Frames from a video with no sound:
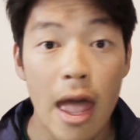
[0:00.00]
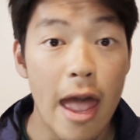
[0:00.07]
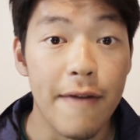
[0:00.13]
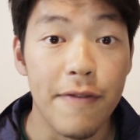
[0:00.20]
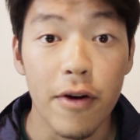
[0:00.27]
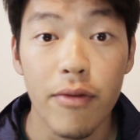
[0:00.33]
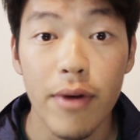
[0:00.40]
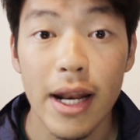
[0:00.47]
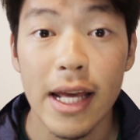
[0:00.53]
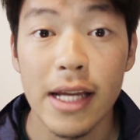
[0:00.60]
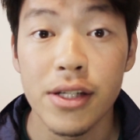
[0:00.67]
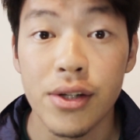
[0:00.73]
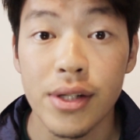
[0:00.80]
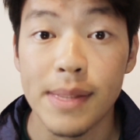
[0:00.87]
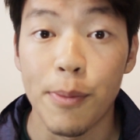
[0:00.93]
If you're really
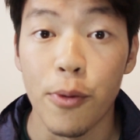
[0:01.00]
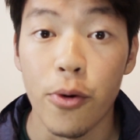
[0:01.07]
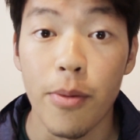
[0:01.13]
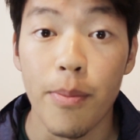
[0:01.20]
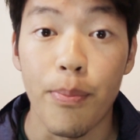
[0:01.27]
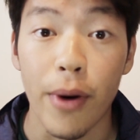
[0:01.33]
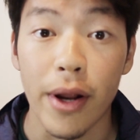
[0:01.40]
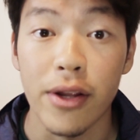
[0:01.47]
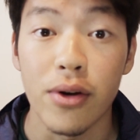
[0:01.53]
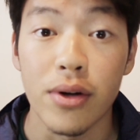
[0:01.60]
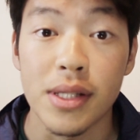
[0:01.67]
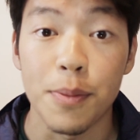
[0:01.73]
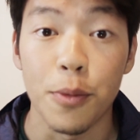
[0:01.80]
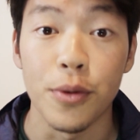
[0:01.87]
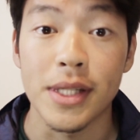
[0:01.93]
into sport, bring
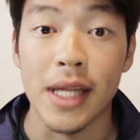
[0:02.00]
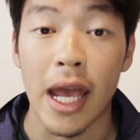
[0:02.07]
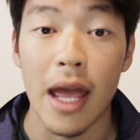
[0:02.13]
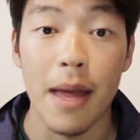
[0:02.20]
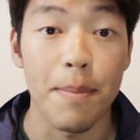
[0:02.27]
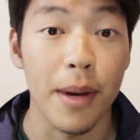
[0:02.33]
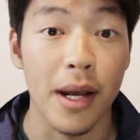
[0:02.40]
your sports kit,